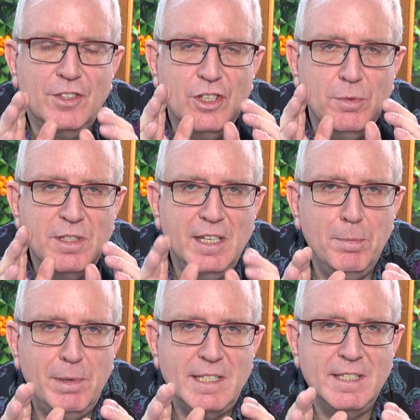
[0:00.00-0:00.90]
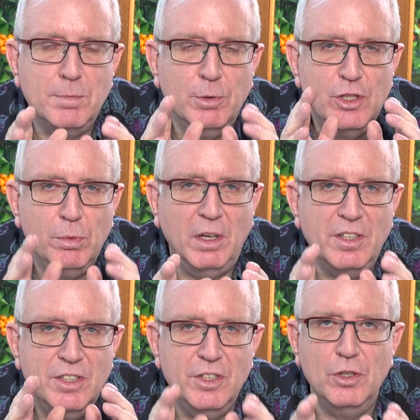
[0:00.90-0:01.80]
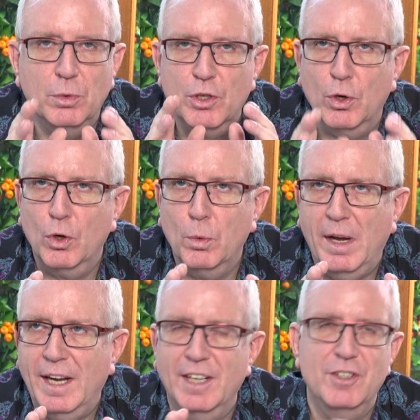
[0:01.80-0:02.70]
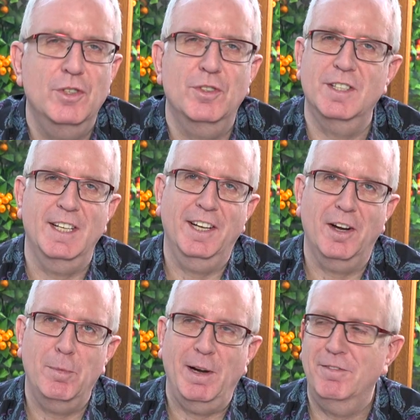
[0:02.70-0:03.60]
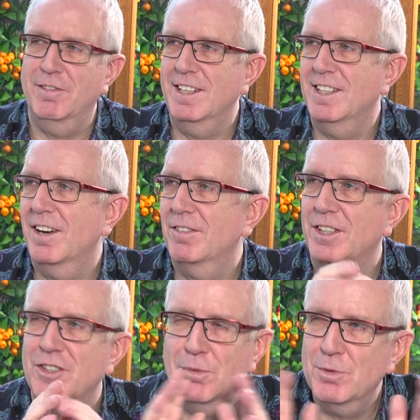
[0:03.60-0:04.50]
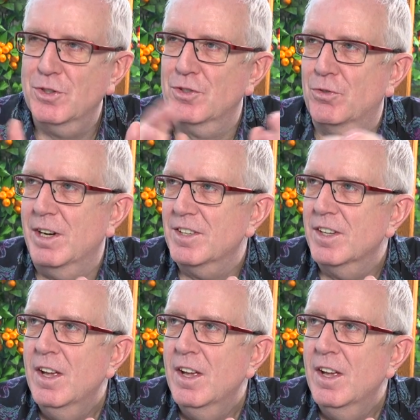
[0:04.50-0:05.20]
She was in a business, but she wanted to do it her way, and she used to sing in her bare feet and everything. She was just great.